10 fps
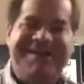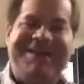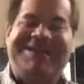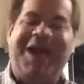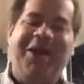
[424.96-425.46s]

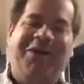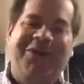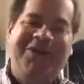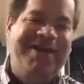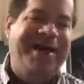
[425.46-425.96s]

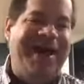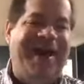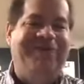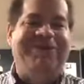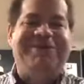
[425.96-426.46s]
so
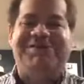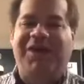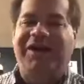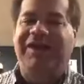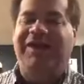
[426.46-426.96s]
I was
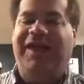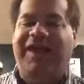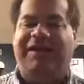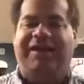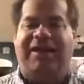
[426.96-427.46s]
running
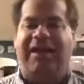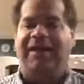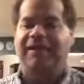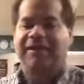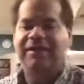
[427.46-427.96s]
late
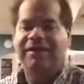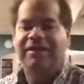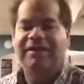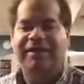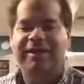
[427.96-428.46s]
today.
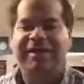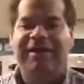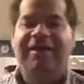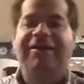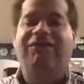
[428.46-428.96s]

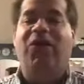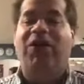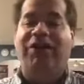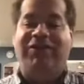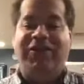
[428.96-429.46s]

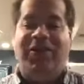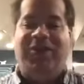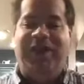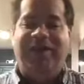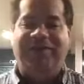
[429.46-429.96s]
Footies,
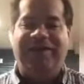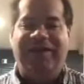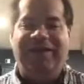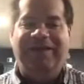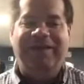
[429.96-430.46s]
okay, see?